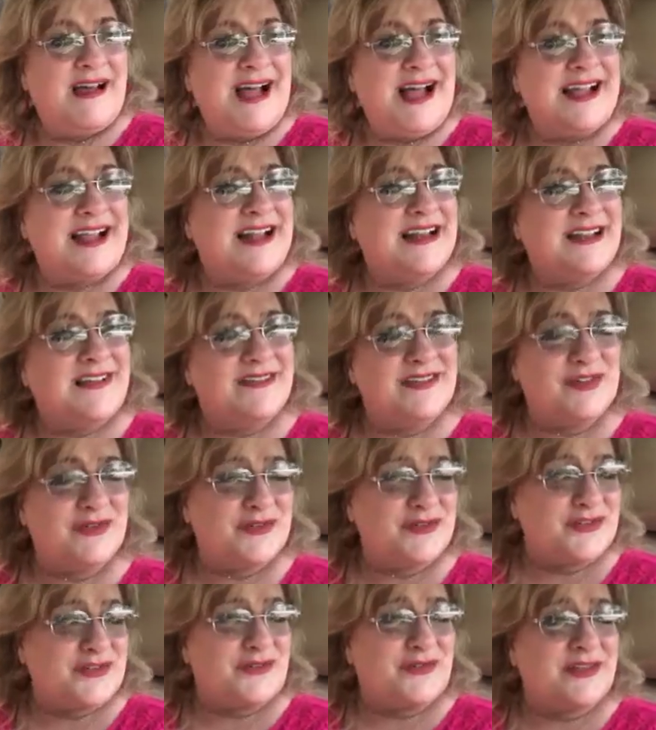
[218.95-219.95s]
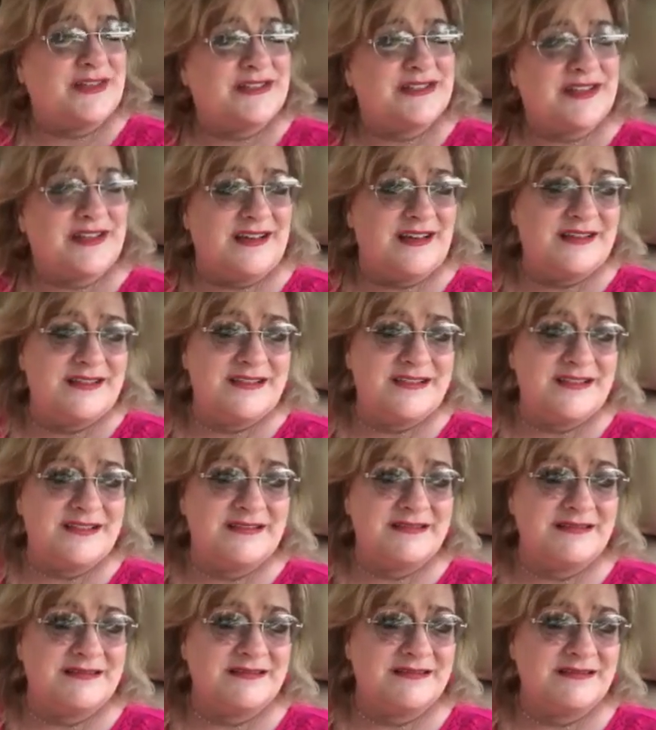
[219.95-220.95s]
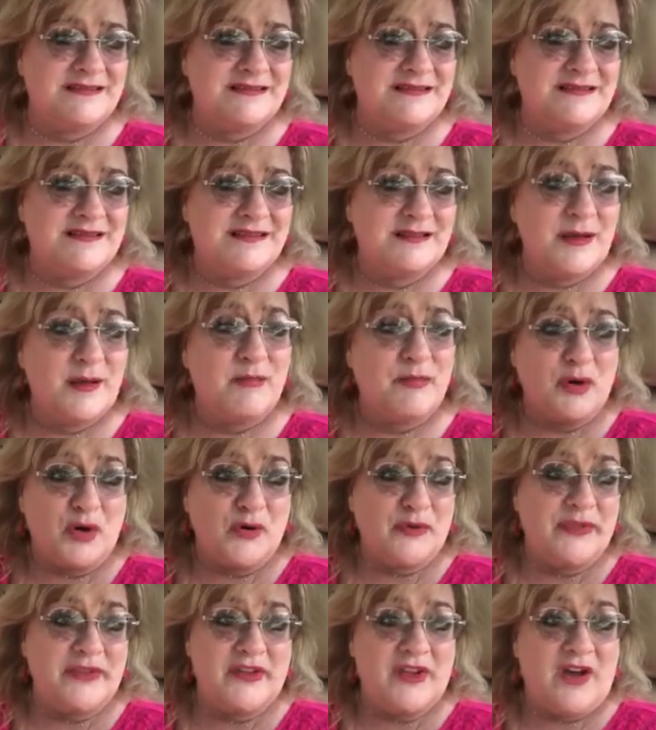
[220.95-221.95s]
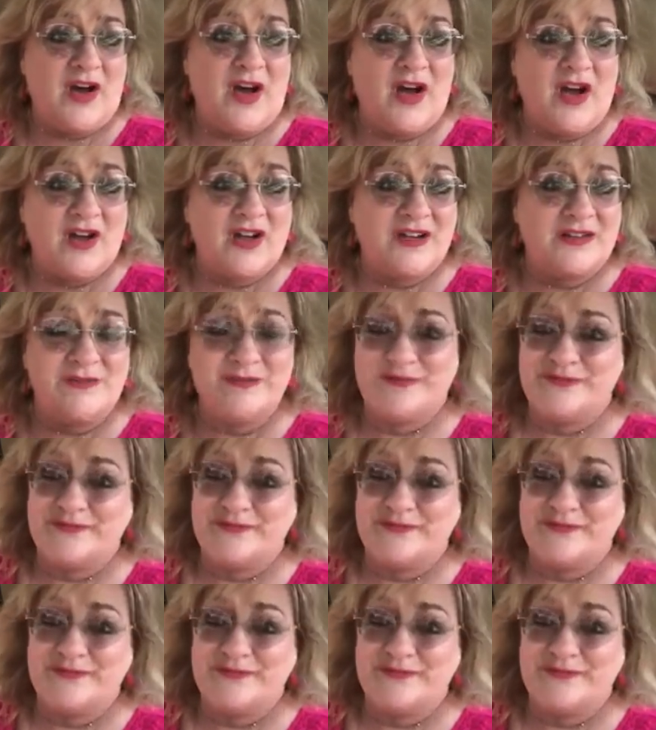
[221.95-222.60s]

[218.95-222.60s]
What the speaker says: I can't even do a stress test per the doc.